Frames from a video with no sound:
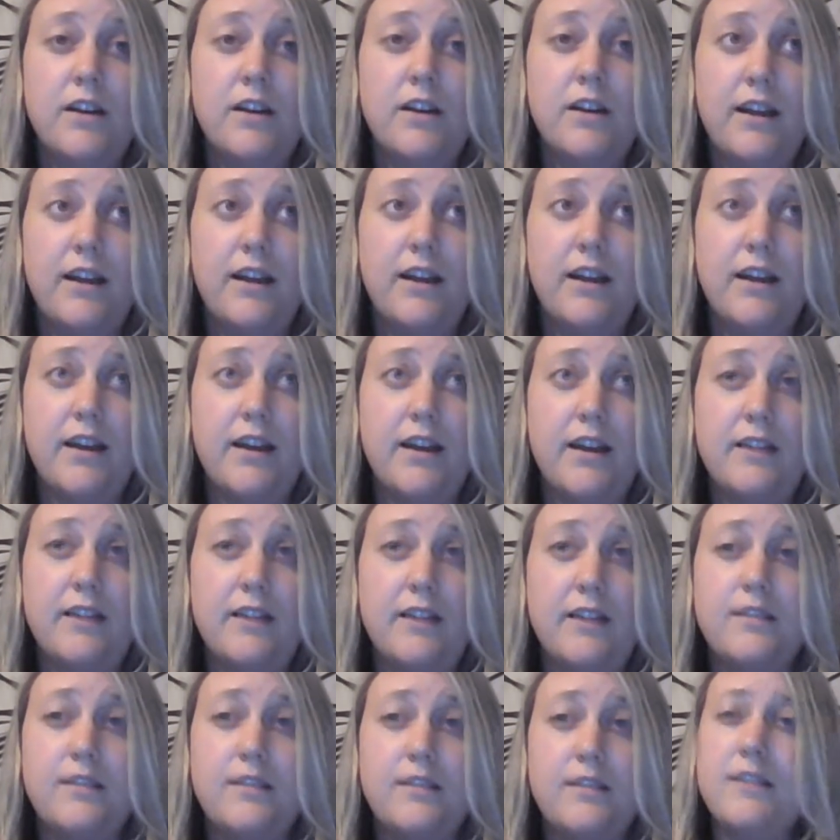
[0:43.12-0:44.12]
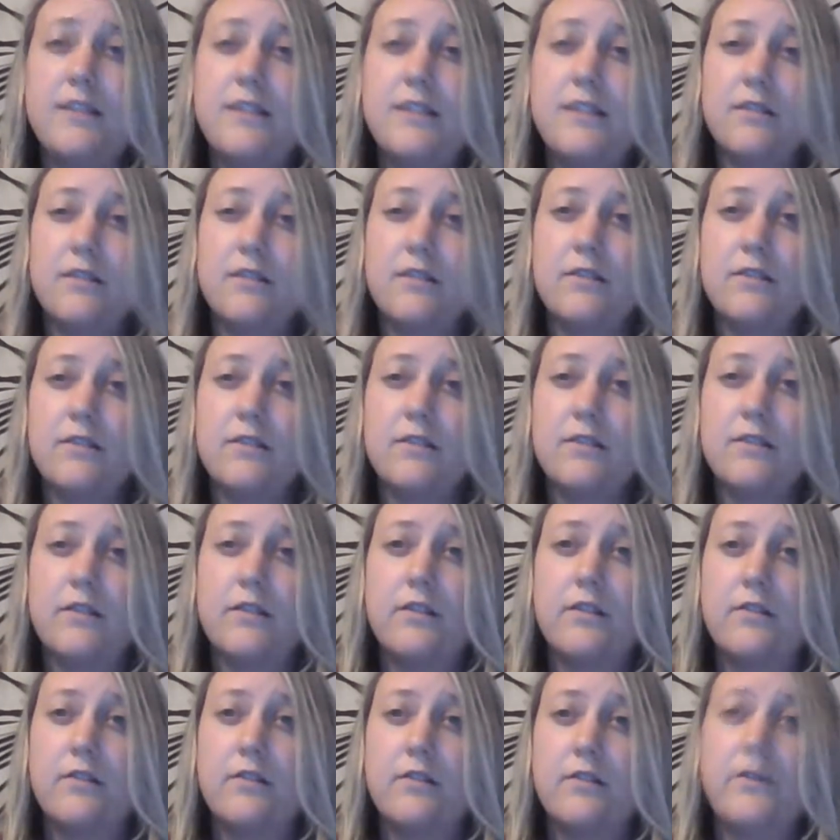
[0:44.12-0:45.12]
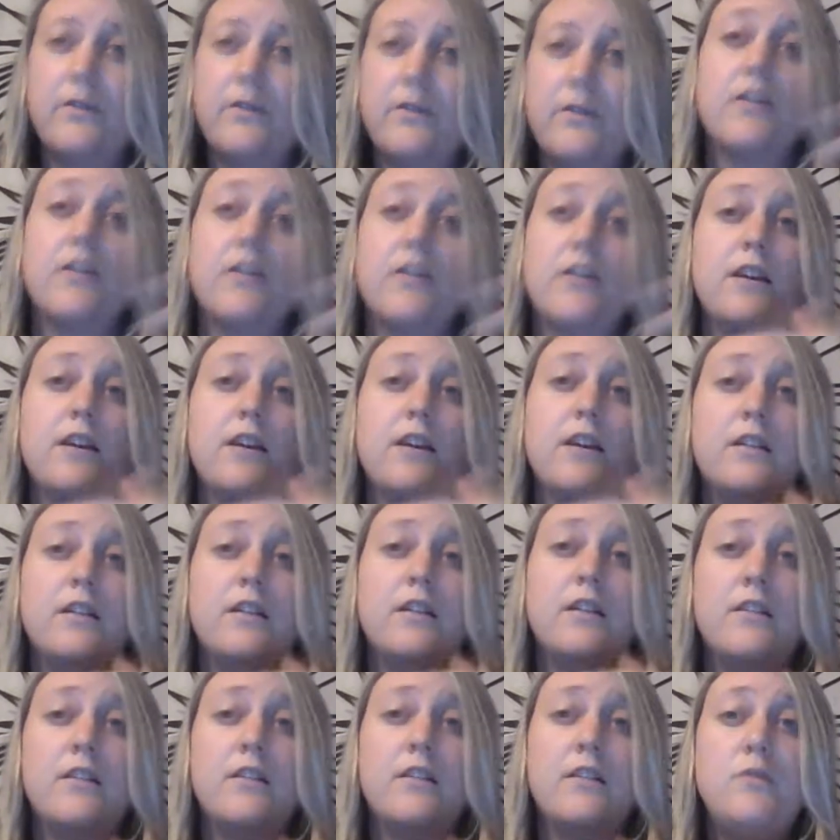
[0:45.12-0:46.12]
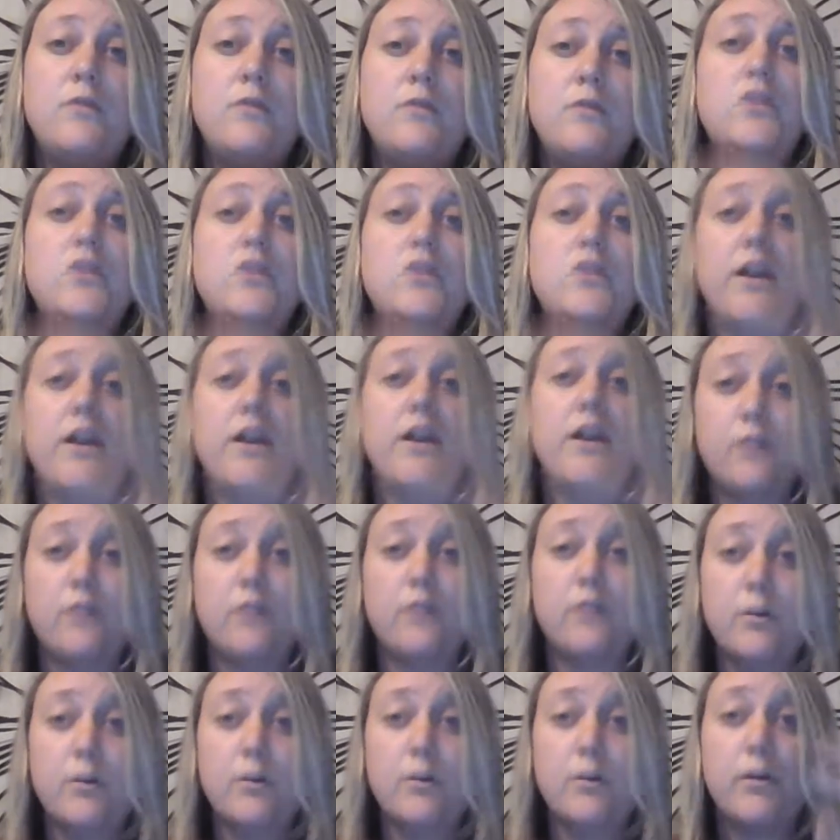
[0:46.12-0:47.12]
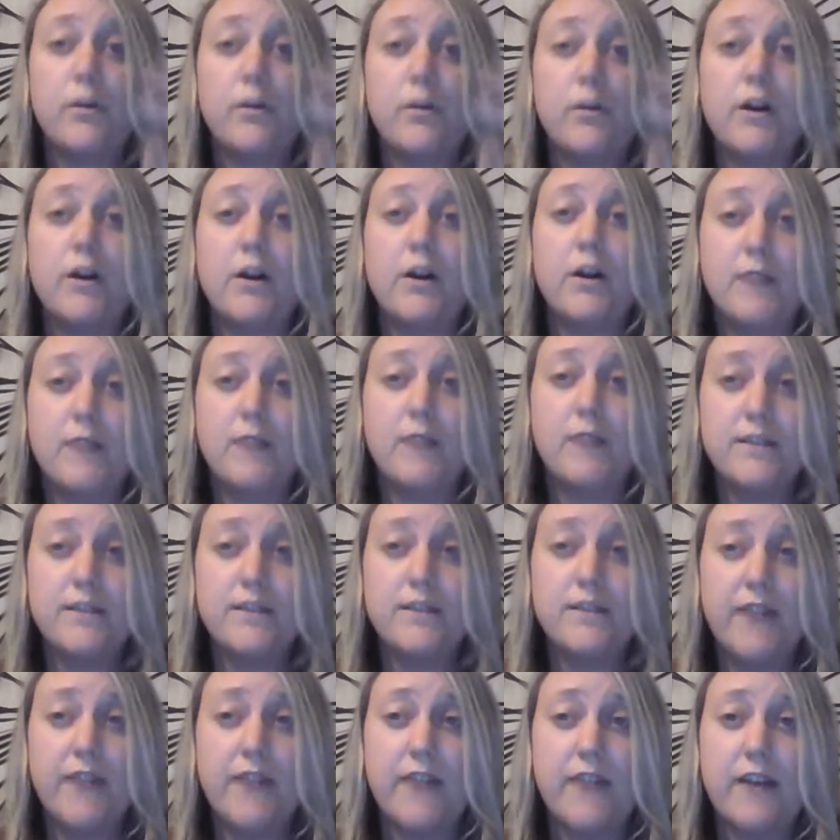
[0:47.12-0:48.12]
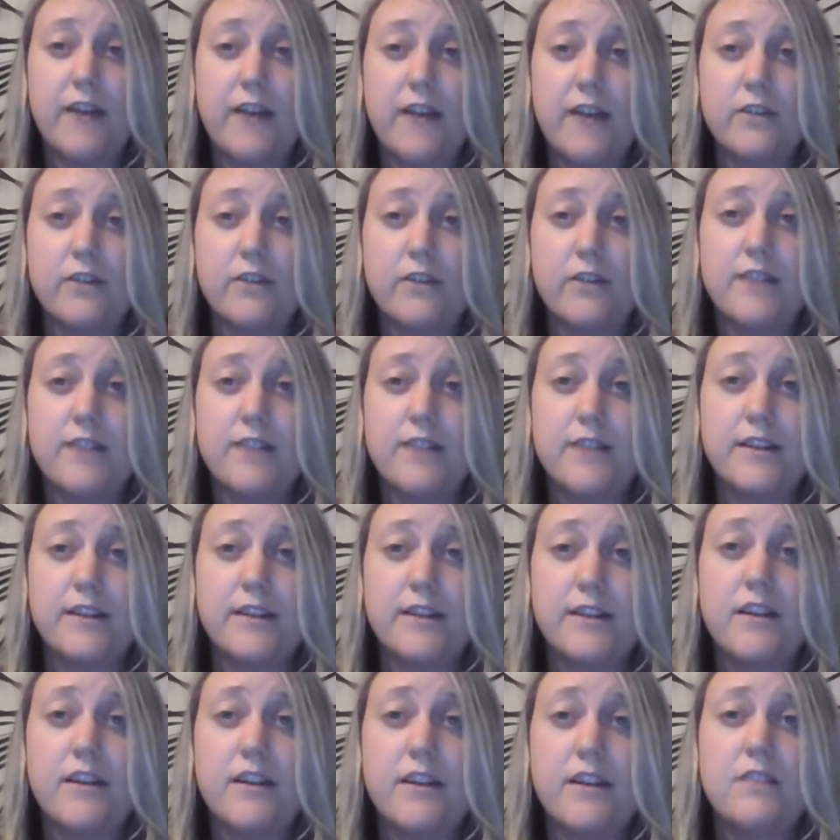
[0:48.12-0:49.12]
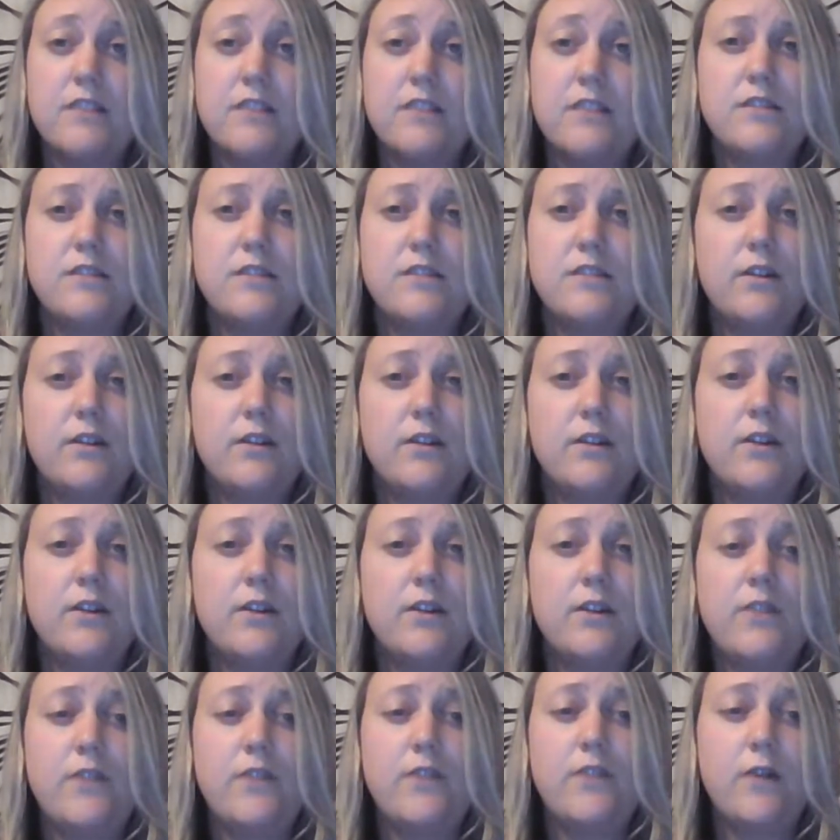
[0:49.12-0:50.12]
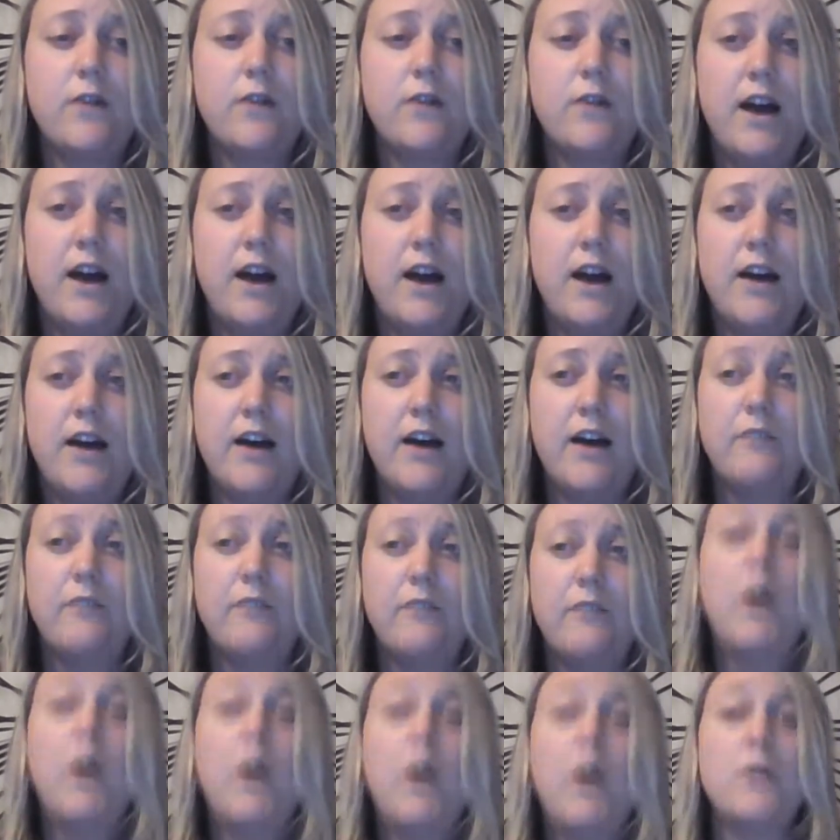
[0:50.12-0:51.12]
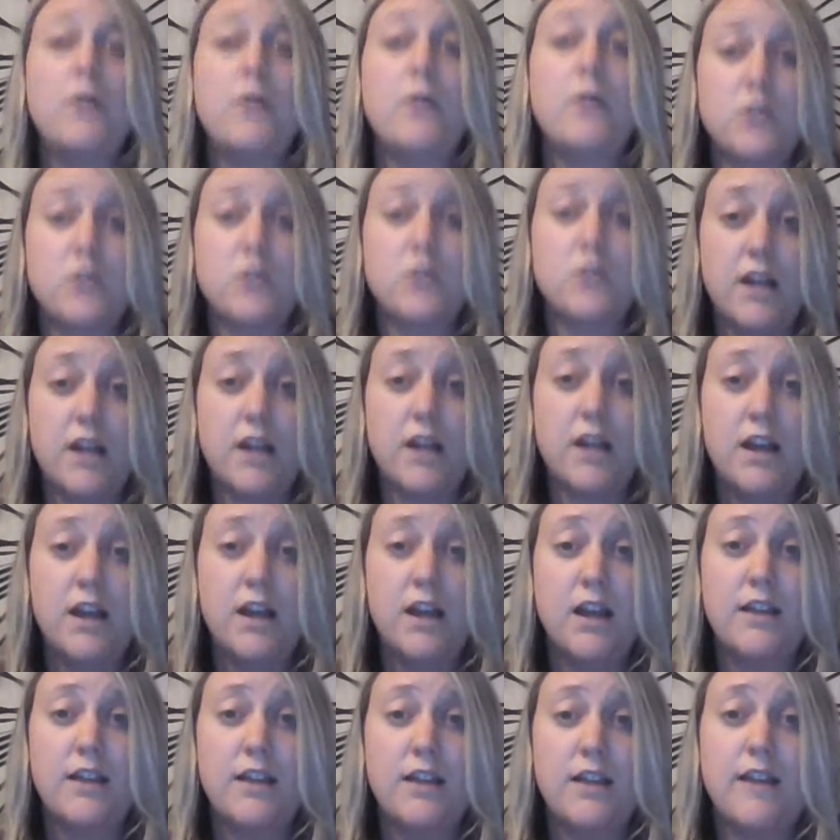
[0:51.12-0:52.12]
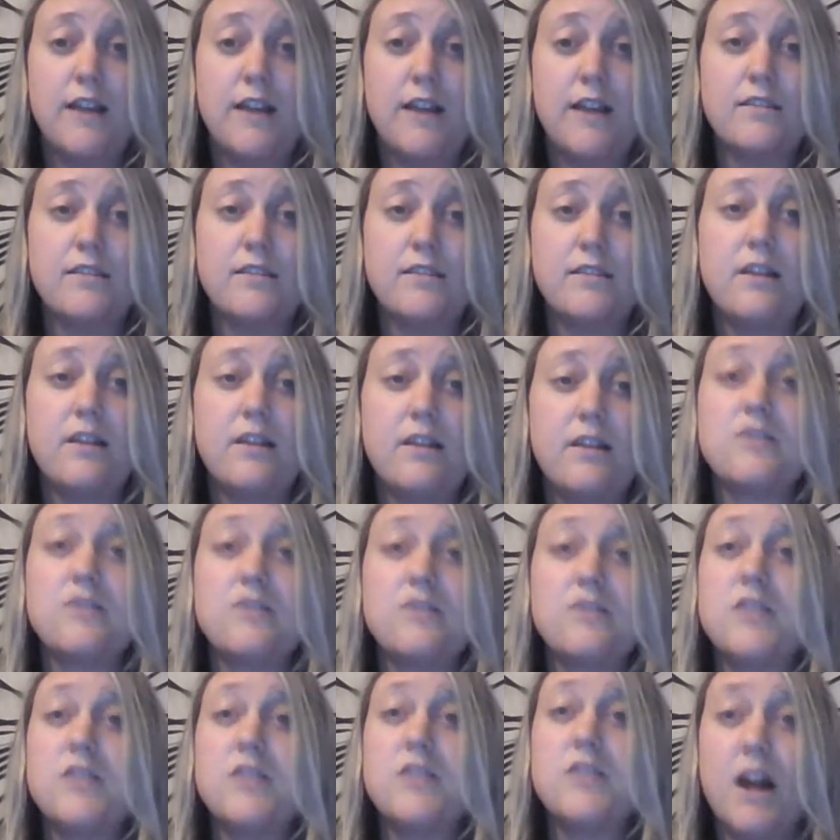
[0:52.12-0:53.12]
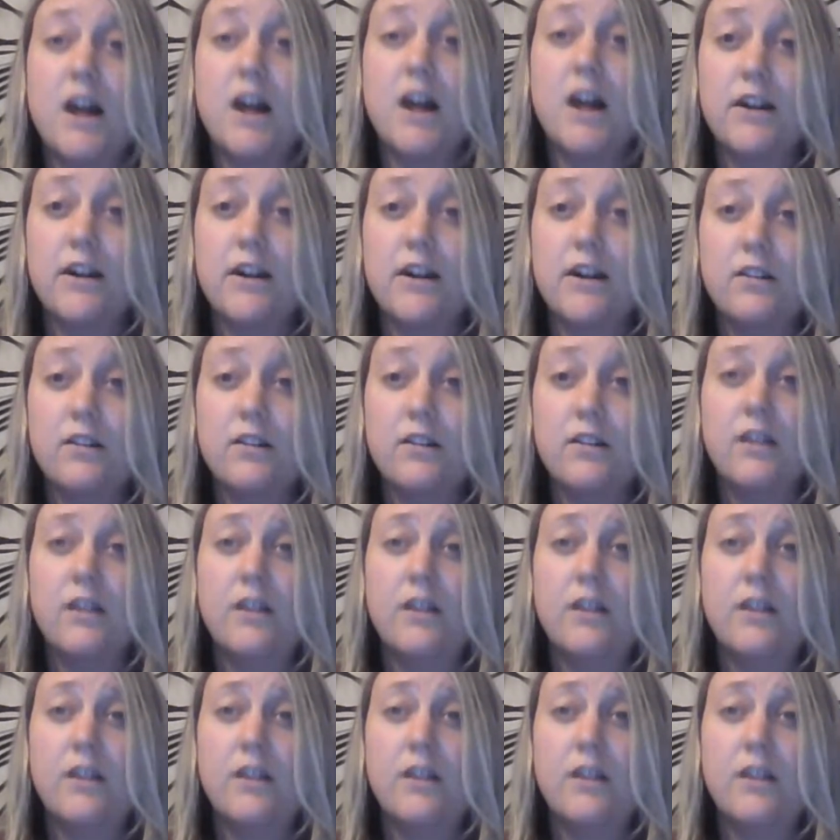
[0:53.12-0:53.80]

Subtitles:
And these are very general, broad ways of categorizing. So if you have poetry, that is a style